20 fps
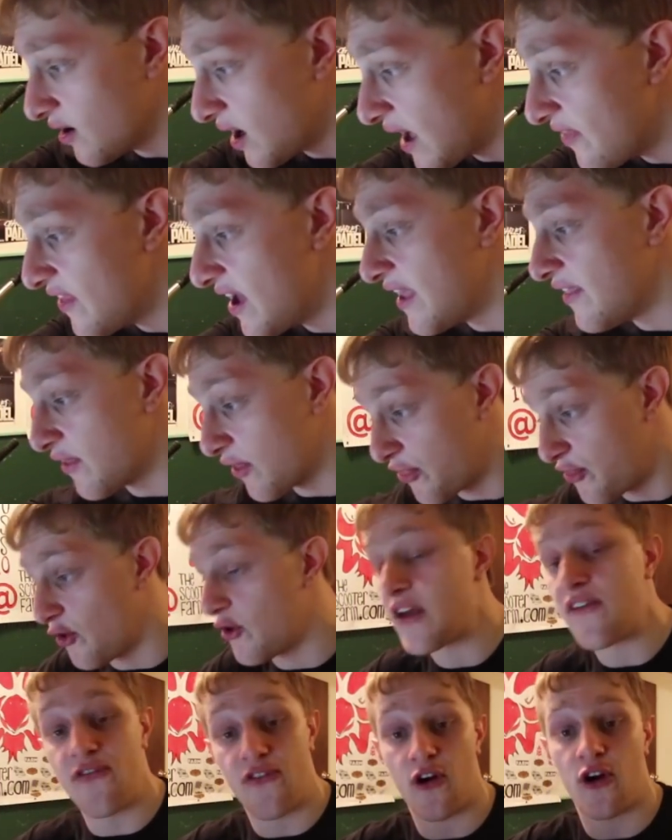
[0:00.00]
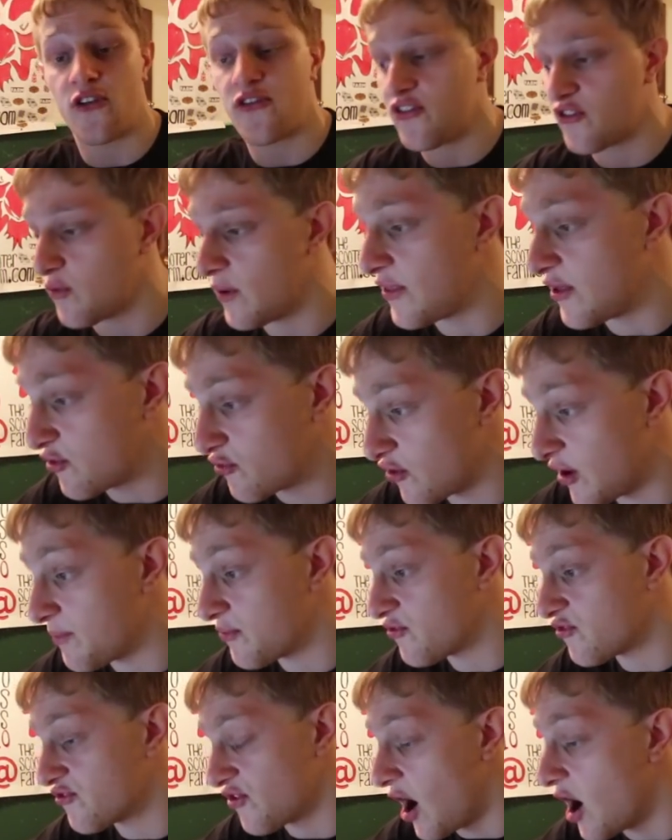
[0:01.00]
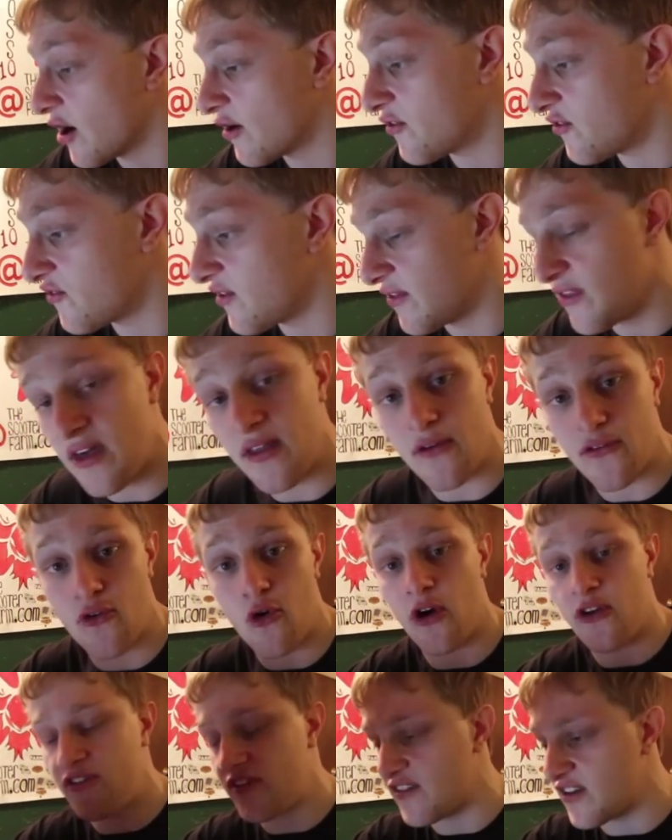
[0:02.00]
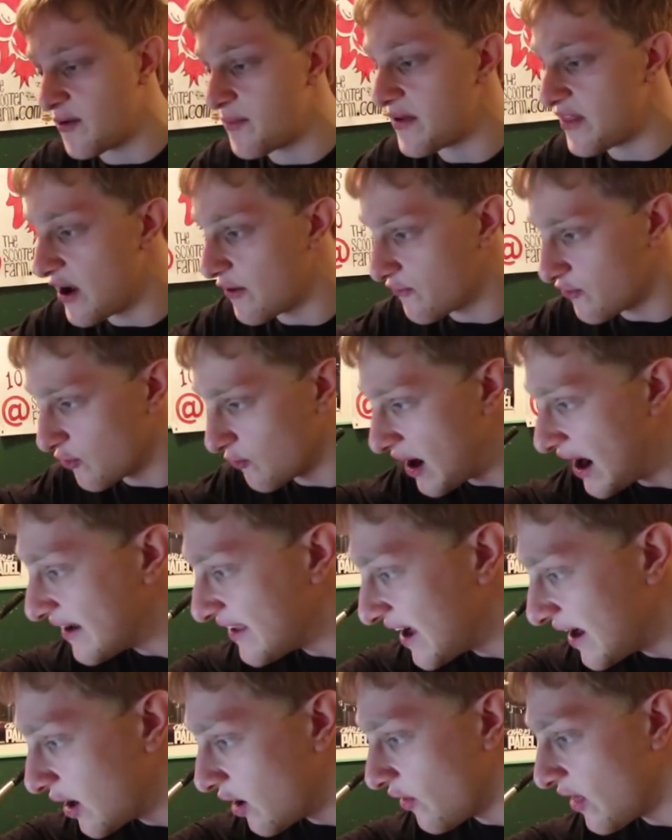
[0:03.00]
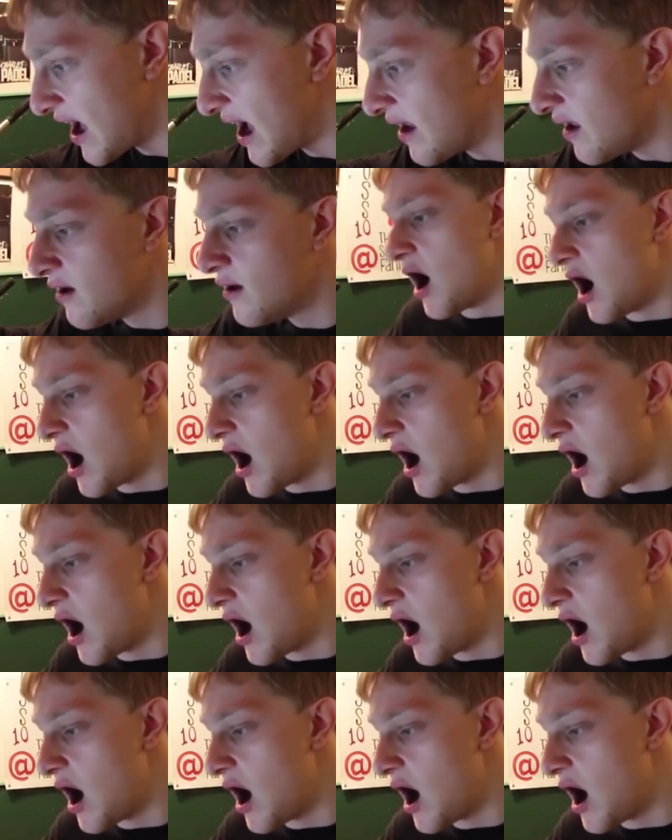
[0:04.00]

and then the 31st is when the trip starts, and then of course he's gonna be there for the ride day and all that.